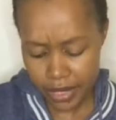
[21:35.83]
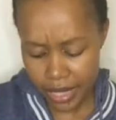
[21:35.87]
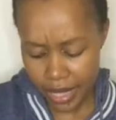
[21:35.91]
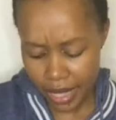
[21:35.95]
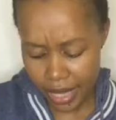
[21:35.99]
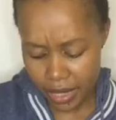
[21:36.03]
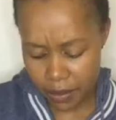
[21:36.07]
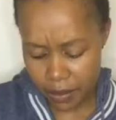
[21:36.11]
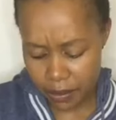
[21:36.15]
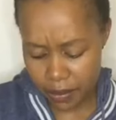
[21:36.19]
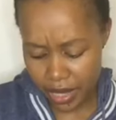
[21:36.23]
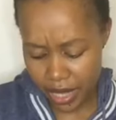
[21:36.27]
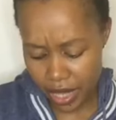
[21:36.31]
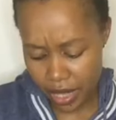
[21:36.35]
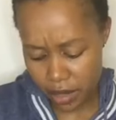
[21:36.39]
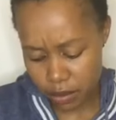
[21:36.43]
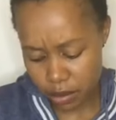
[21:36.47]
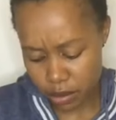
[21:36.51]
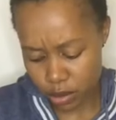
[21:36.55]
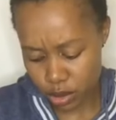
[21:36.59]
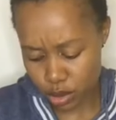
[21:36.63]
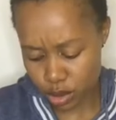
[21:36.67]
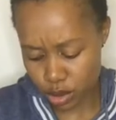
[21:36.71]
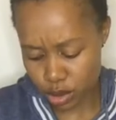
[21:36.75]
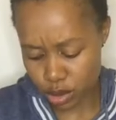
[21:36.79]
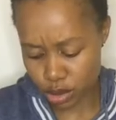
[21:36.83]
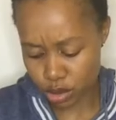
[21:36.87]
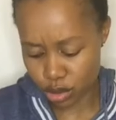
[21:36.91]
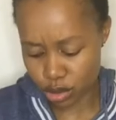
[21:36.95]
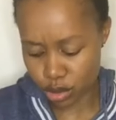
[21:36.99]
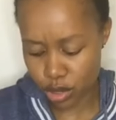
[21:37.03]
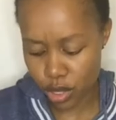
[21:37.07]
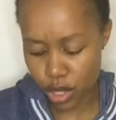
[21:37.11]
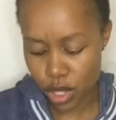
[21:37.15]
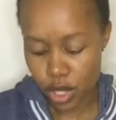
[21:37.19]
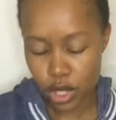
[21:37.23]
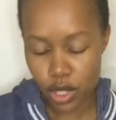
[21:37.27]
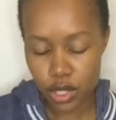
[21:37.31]
and be able to
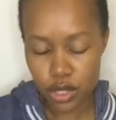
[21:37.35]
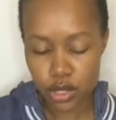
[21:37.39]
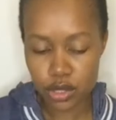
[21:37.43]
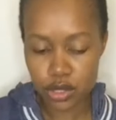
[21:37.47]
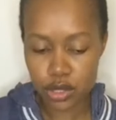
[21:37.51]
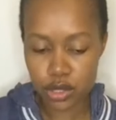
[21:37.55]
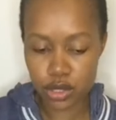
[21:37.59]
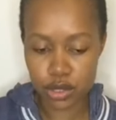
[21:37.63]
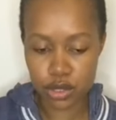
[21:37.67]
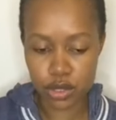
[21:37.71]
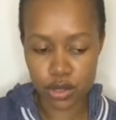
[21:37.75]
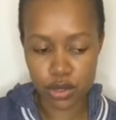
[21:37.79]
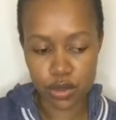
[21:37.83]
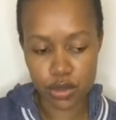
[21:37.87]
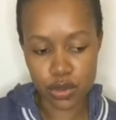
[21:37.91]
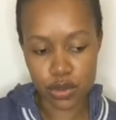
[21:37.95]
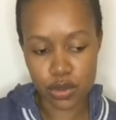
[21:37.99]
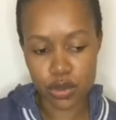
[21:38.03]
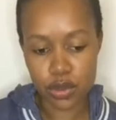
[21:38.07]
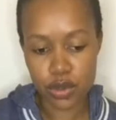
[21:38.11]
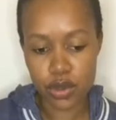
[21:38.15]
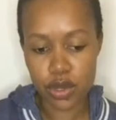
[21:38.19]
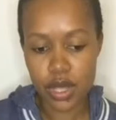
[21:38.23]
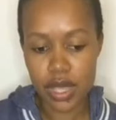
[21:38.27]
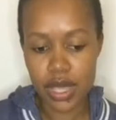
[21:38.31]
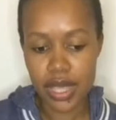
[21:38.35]
do